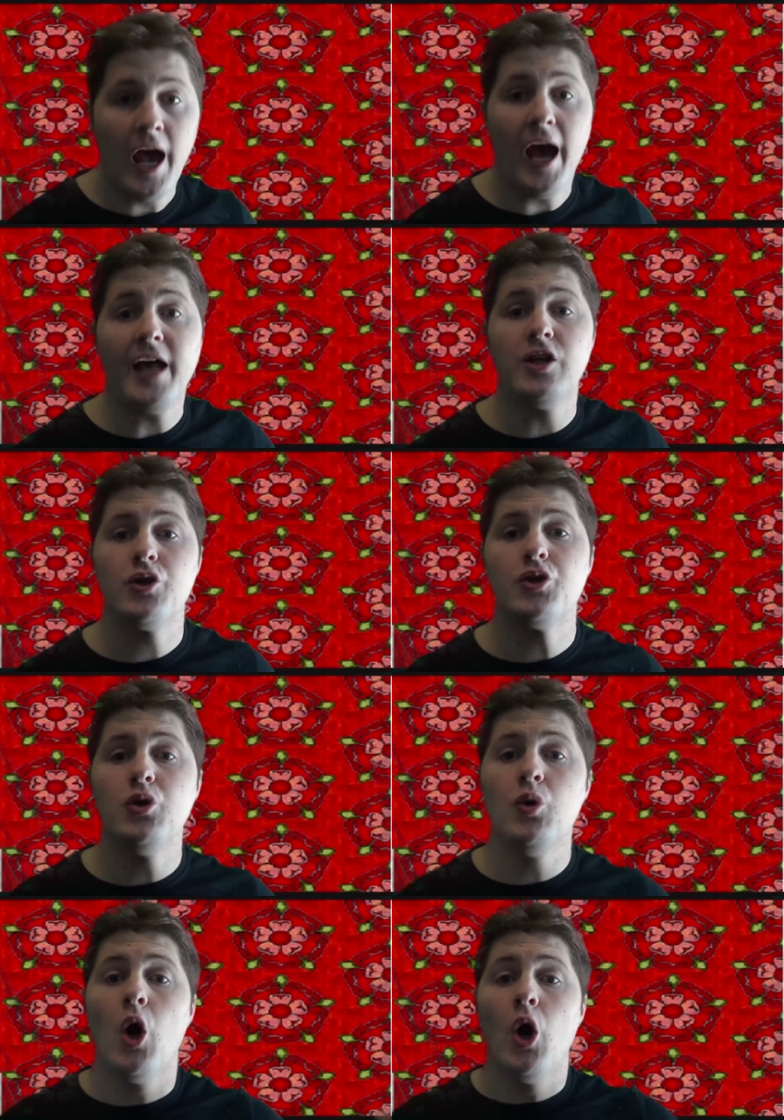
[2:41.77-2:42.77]
and
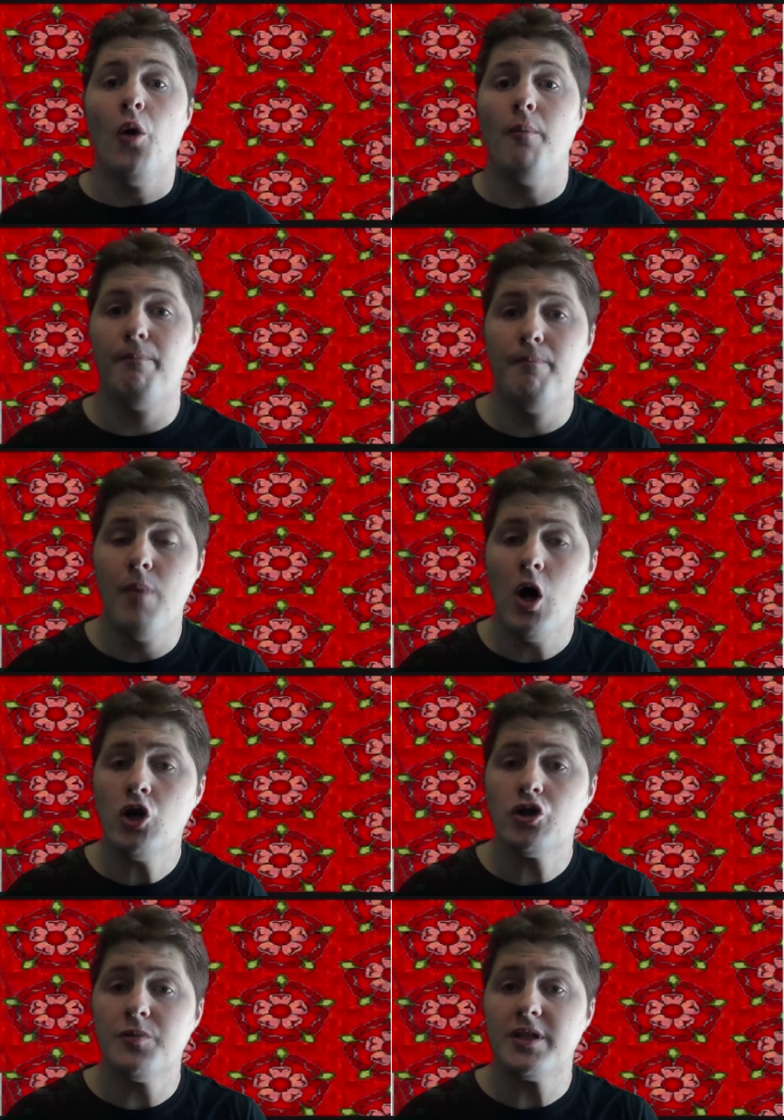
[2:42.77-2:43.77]
to
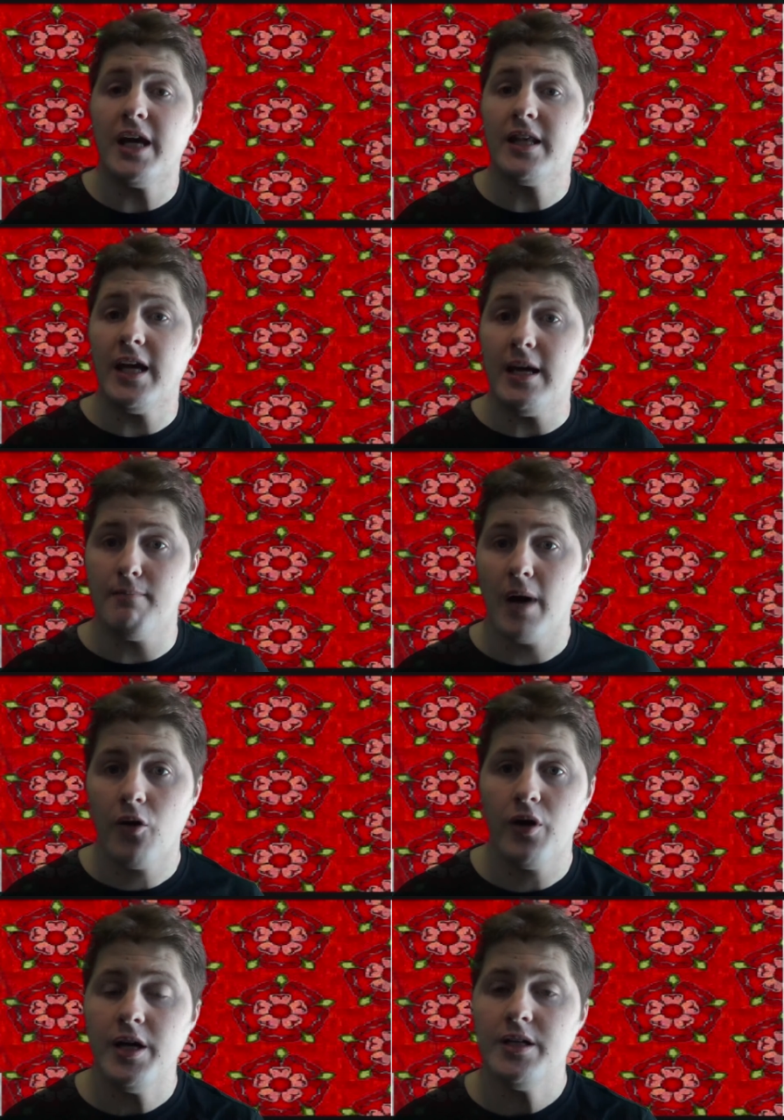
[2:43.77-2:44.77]
merge them together he
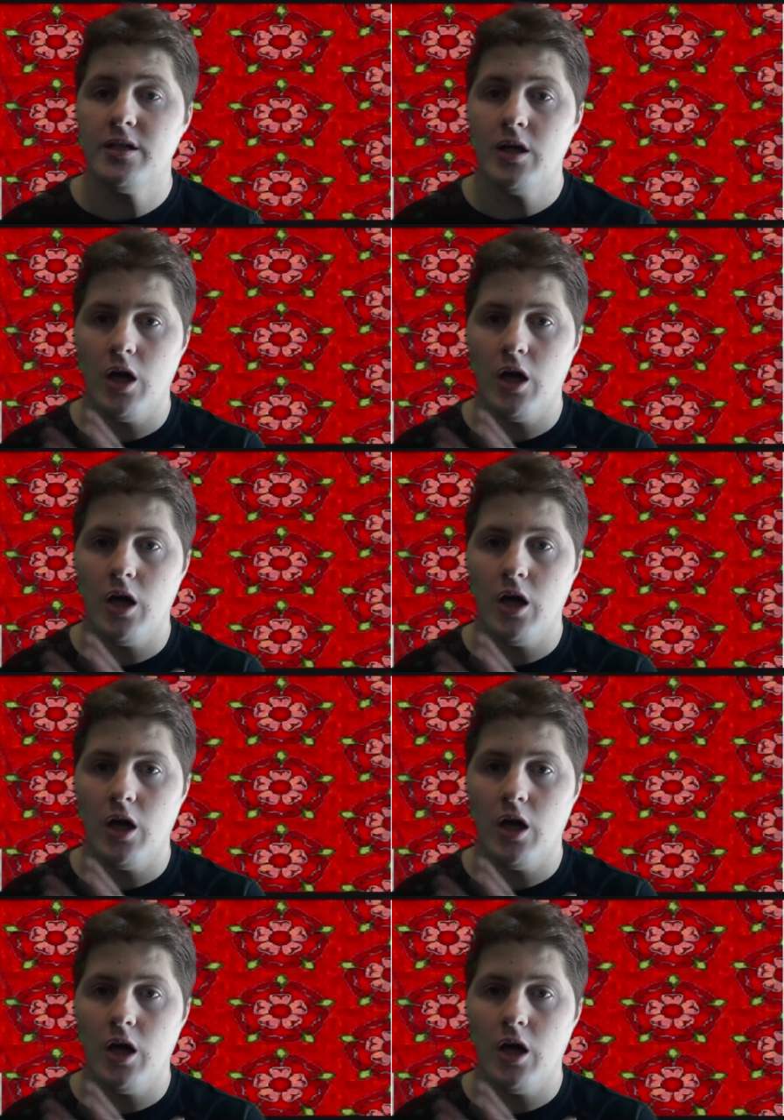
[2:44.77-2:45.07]
married